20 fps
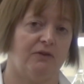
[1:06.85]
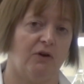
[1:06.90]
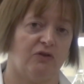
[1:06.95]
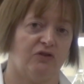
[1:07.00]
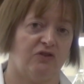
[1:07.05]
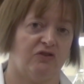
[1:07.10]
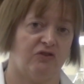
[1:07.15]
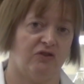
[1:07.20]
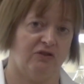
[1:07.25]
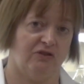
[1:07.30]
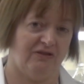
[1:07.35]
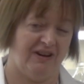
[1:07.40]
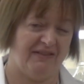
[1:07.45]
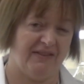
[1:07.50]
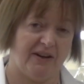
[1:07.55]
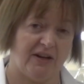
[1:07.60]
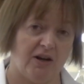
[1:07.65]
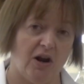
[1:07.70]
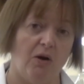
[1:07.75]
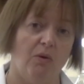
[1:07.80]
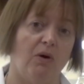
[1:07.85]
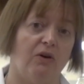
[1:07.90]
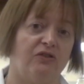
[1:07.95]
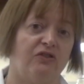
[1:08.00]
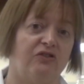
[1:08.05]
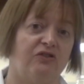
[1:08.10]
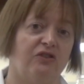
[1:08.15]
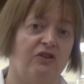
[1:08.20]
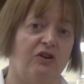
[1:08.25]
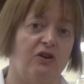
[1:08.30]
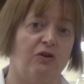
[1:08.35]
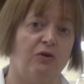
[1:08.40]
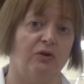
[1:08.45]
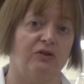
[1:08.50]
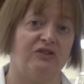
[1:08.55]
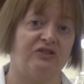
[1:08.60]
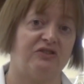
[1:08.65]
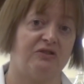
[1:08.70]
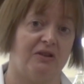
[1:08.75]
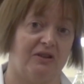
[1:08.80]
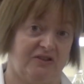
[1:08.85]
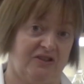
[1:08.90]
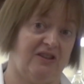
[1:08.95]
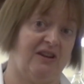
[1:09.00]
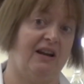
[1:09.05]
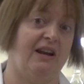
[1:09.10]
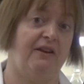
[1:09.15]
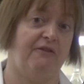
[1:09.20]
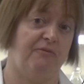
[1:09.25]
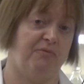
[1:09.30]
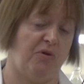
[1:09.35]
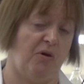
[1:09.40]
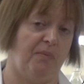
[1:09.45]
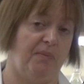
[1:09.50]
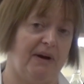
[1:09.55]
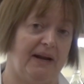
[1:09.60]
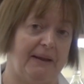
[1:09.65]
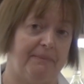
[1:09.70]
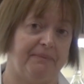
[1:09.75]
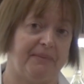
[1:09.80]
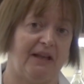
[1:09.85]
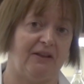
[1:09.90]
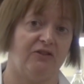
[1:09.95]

of oxygen or even no oxygen in order to live properly.